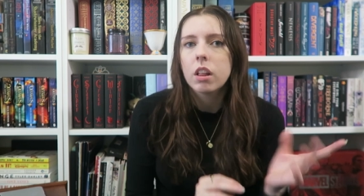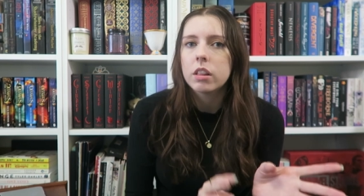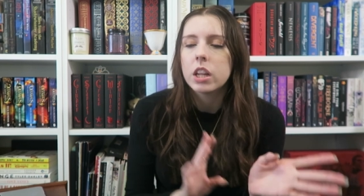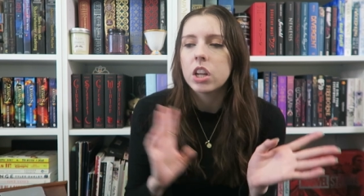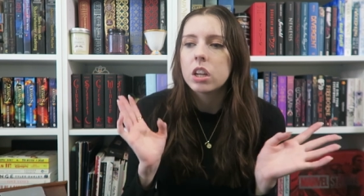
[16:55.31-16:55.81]

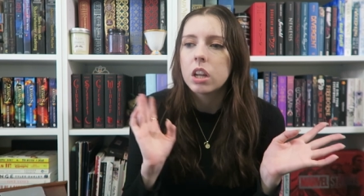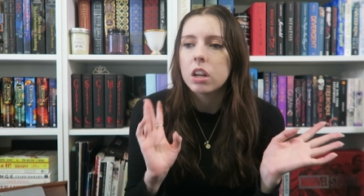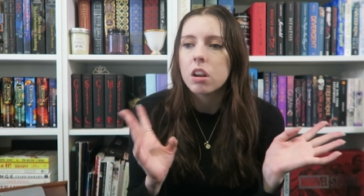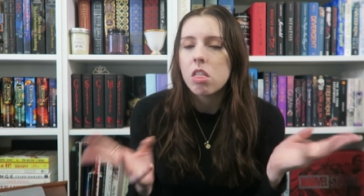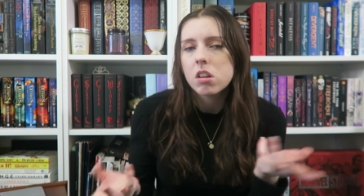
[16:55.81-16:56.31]
Alina
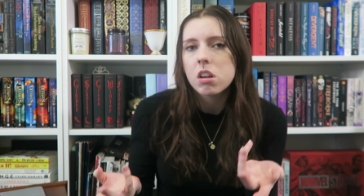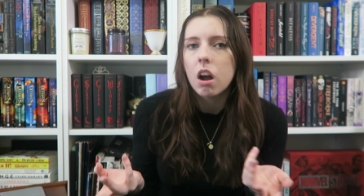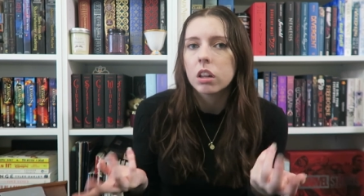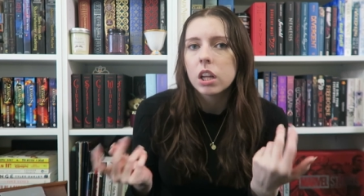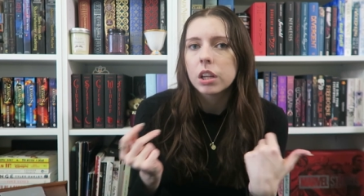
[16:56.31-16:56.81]
and the
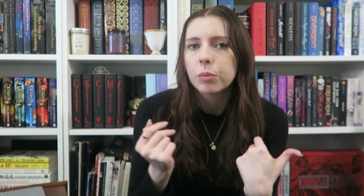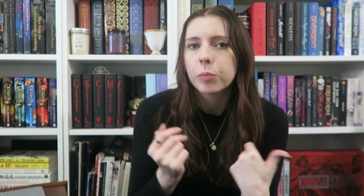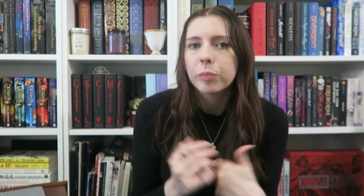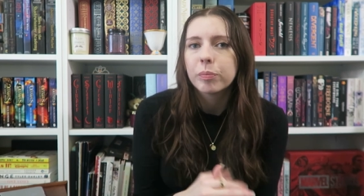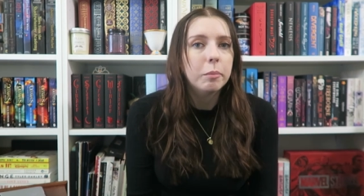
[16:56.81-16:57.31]
Darkling
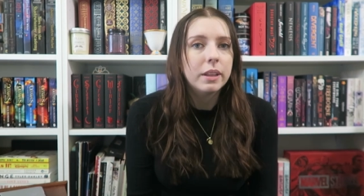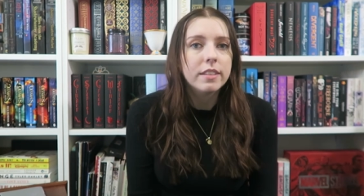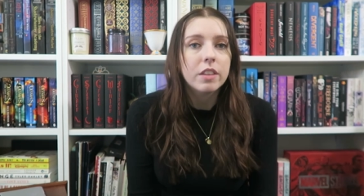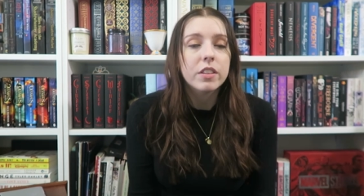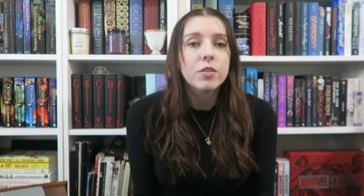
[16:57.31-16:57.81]
and
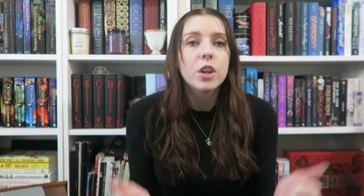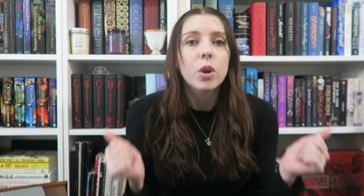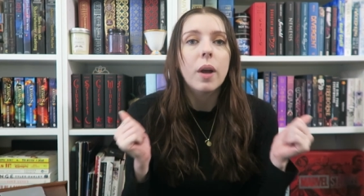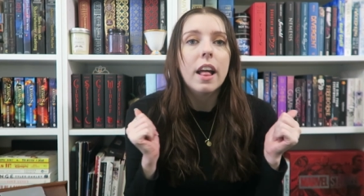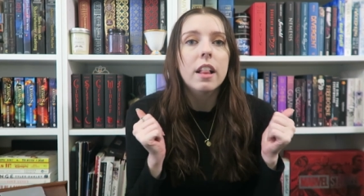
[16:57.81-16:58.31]
please give this
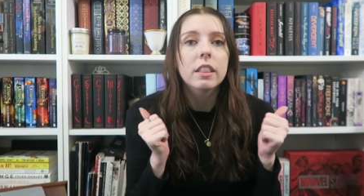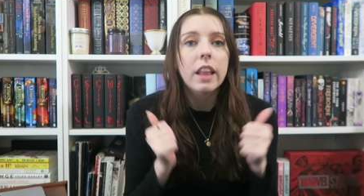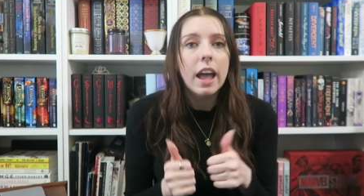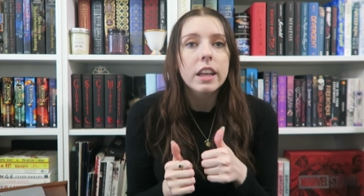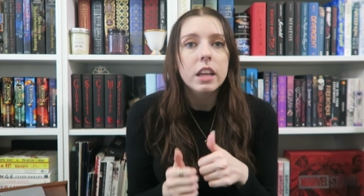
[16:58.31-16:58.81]
video a
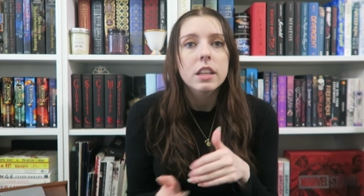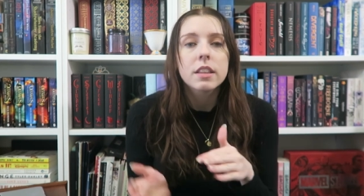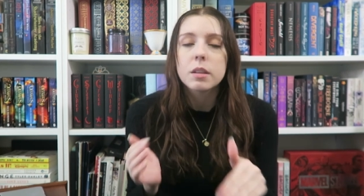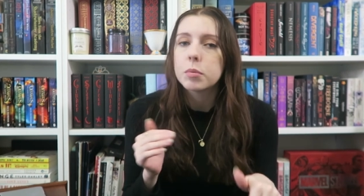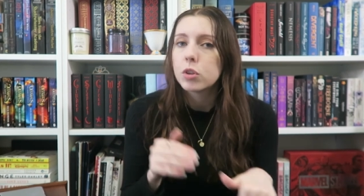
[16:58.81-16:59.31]
like,
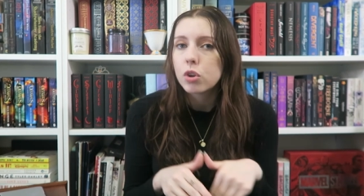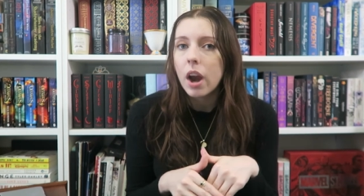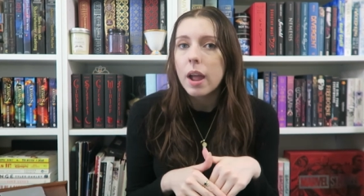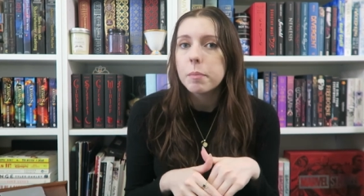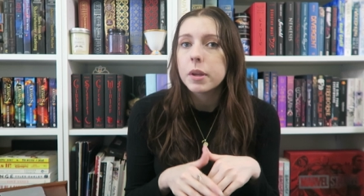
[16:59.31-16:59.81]

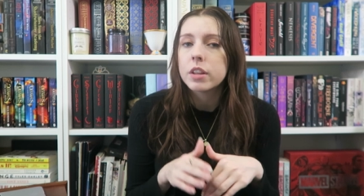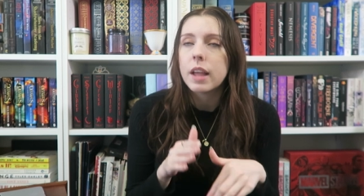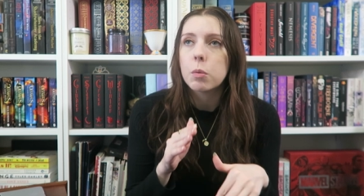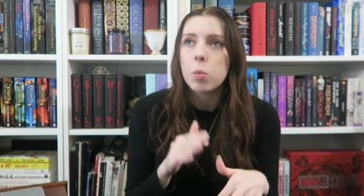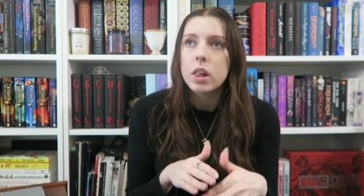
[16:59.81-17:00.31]
subscribe because
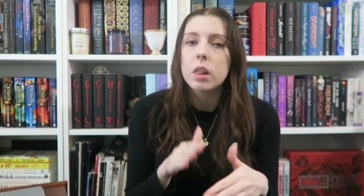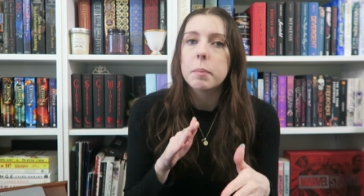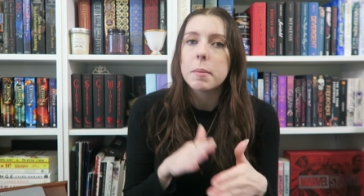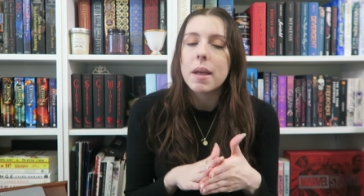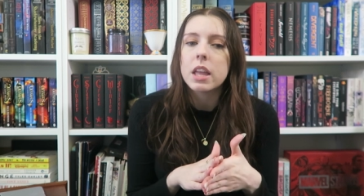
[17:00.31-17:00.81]
I will
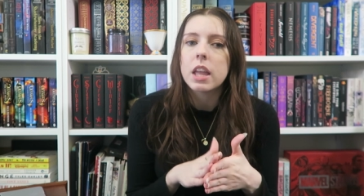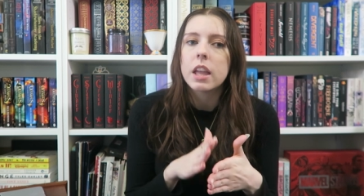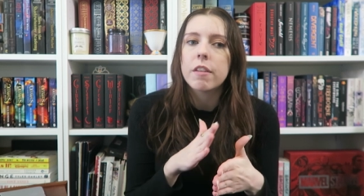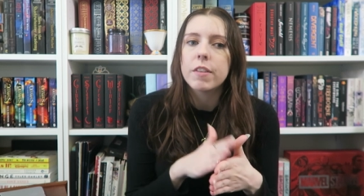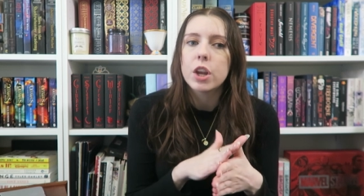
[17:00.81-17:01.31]
be
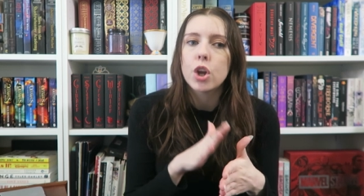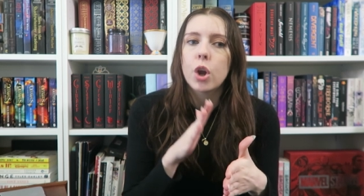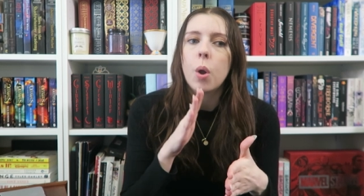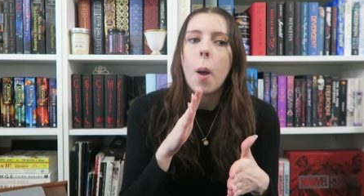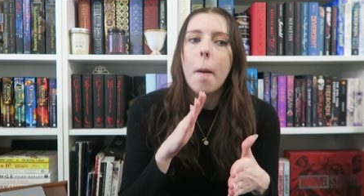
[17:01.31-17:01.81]
making a
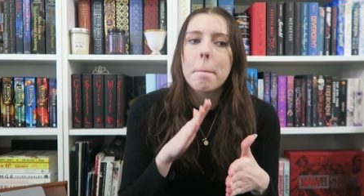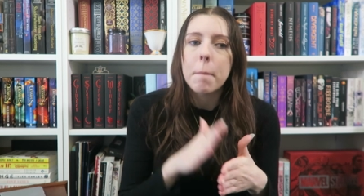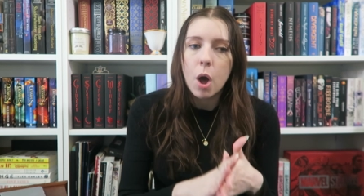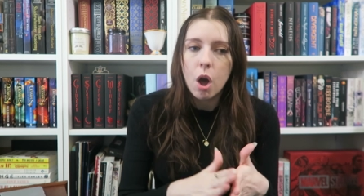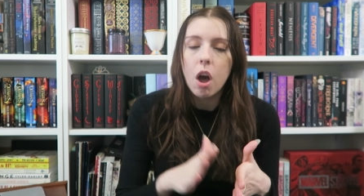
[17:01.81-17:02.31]
video
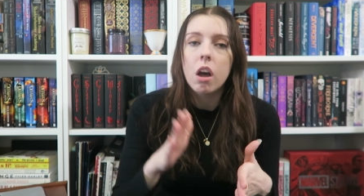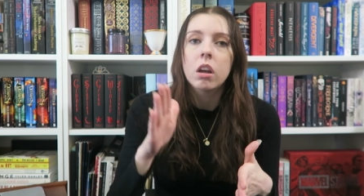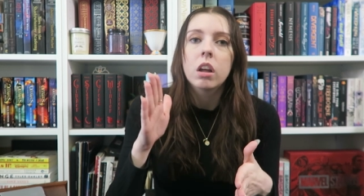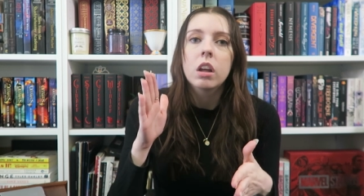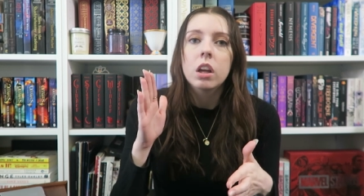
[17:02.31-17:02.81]

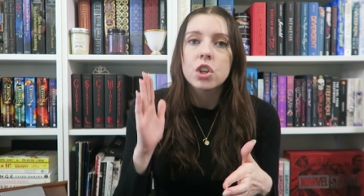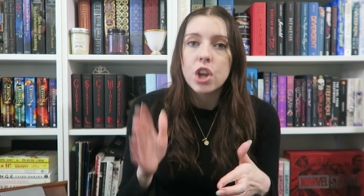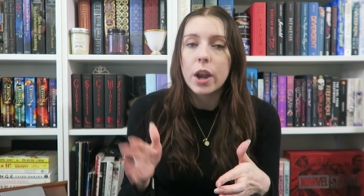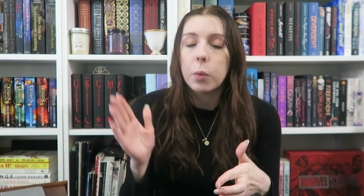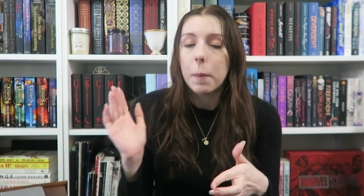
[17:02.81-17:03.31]
per
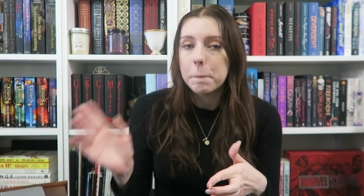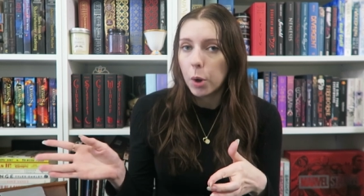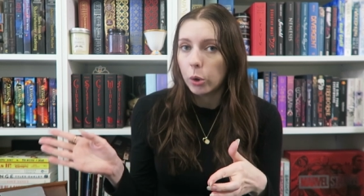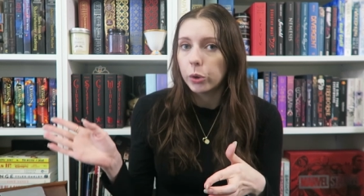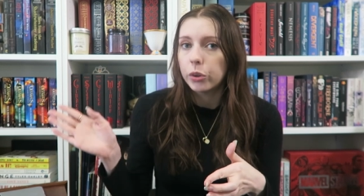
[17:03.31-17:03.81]
Shadow and
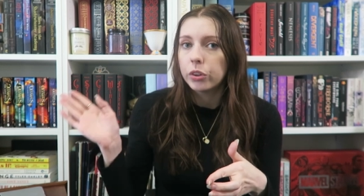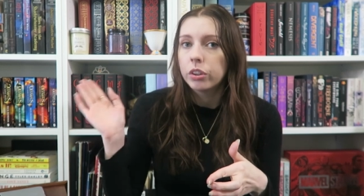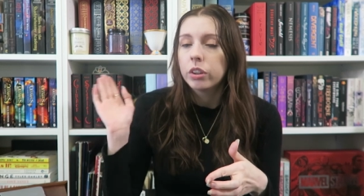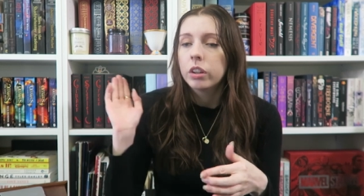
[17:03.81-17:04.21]
Bone